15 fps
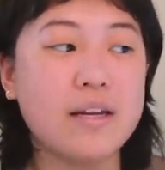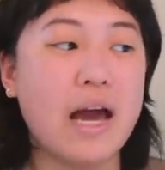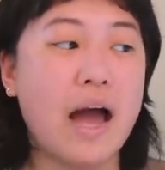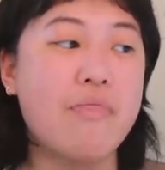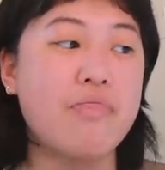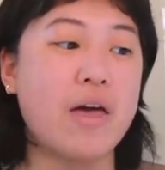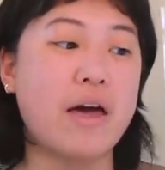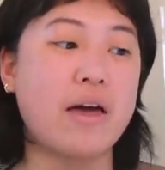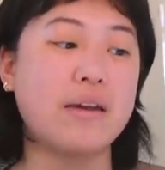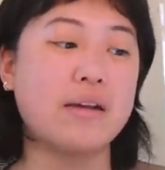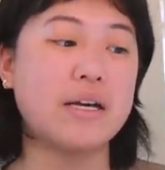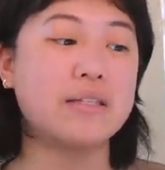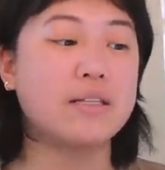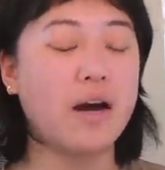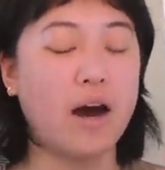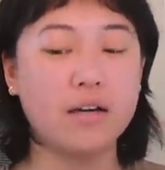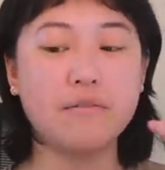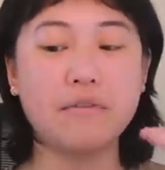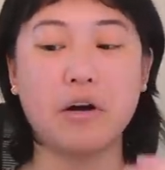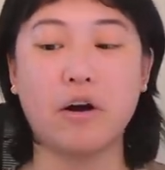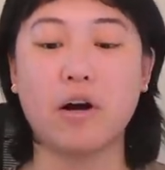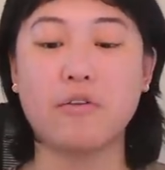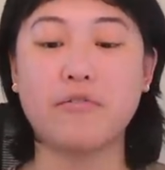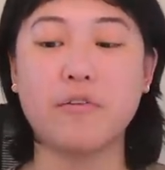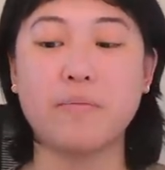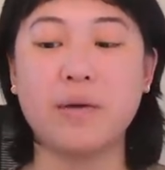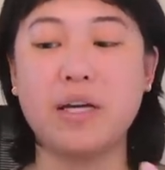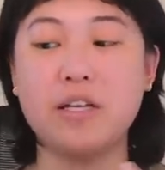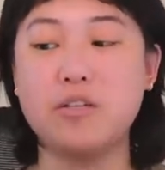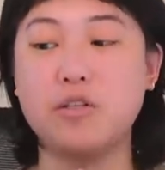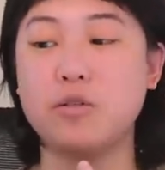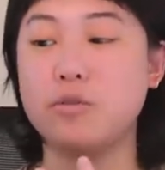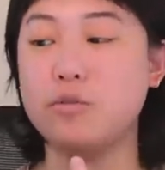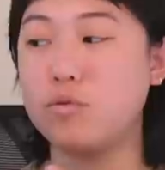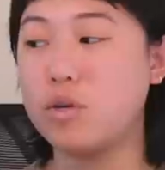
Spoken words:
and then it's kind of hard for me to